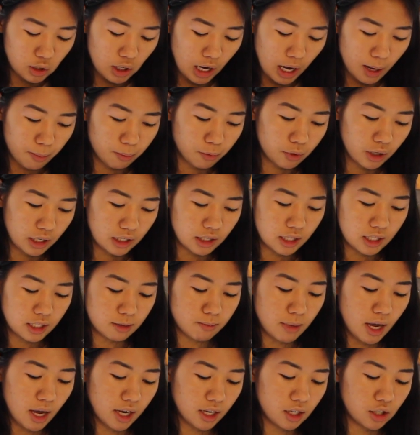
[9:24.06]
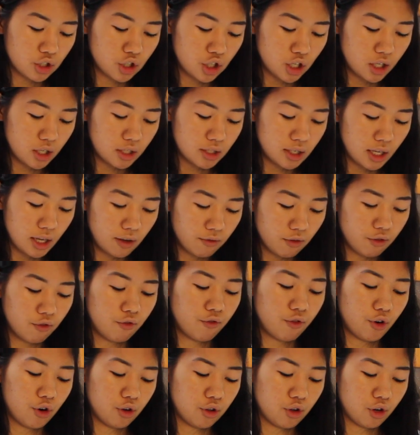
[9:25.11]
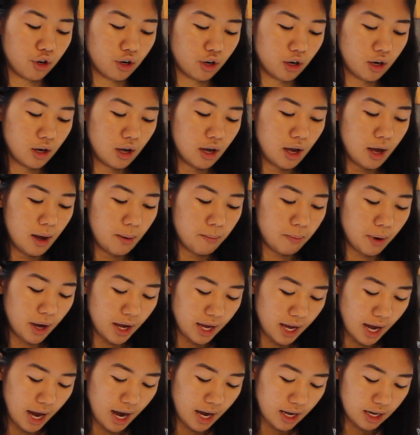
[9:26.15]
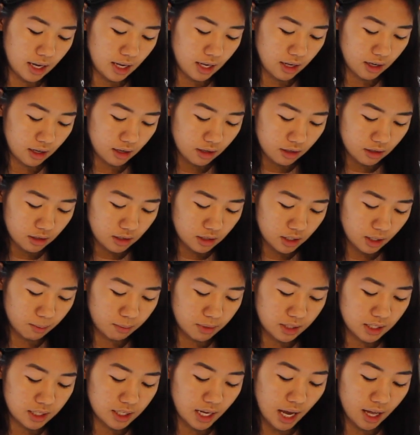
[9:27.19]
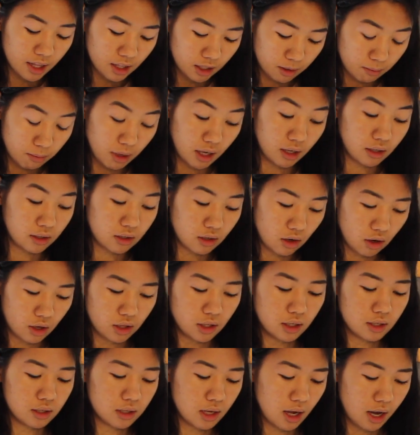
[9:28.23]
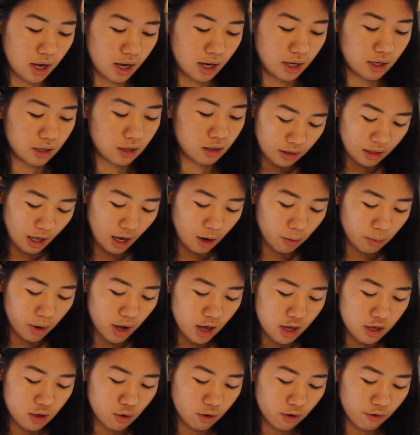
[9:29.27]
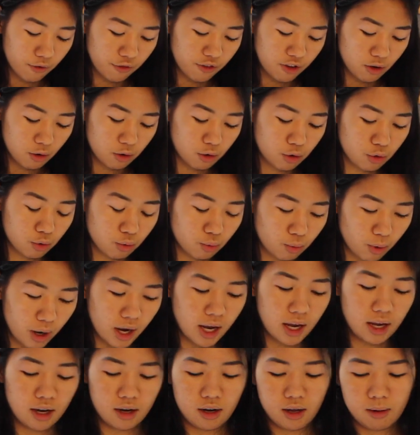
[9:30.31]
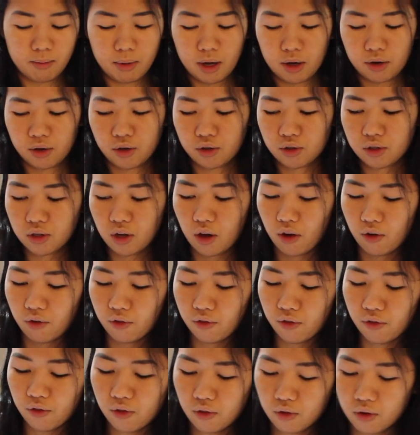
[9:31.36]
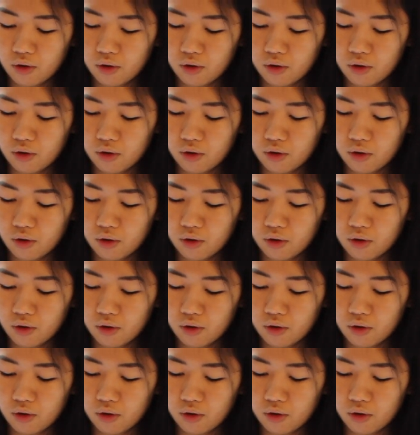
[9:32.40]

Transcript: to upgrade this mac and cheese even further by adding some salad mix on the side. That way you can feel great about yourself,